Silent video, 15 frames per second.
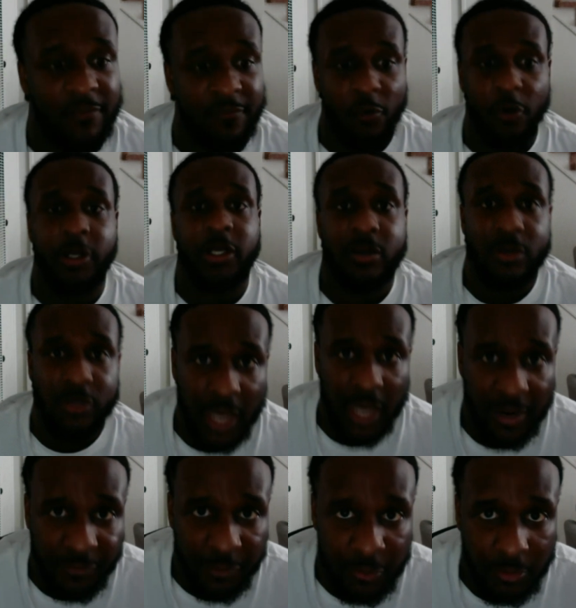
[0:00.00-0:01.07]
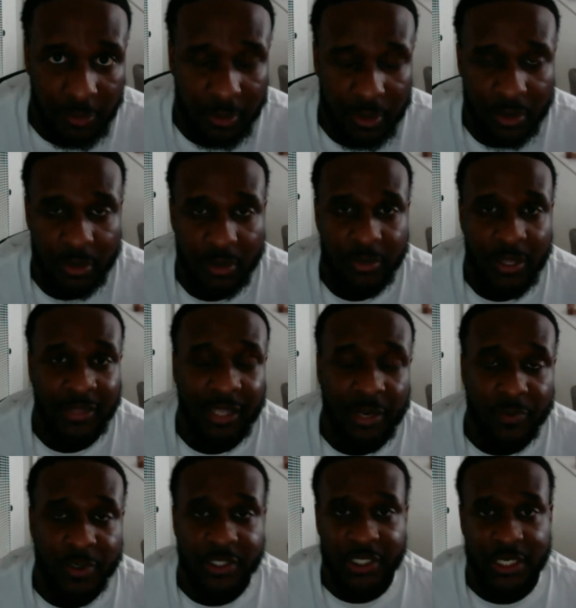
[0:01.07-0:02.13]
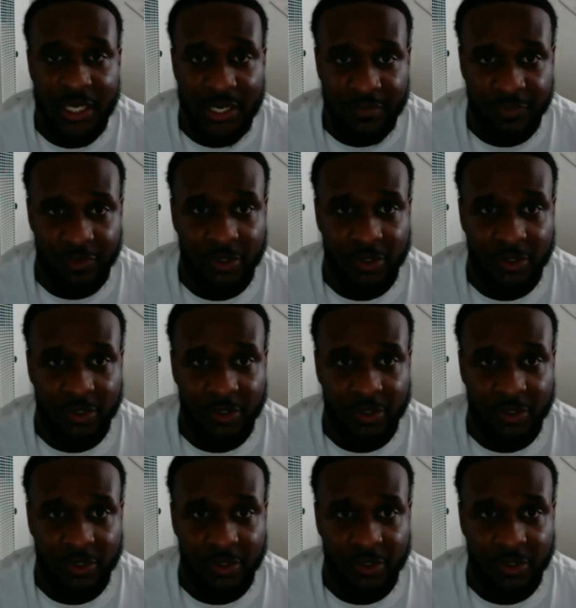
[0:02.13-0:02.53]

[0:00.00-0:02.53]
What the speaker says: 40 years after that they received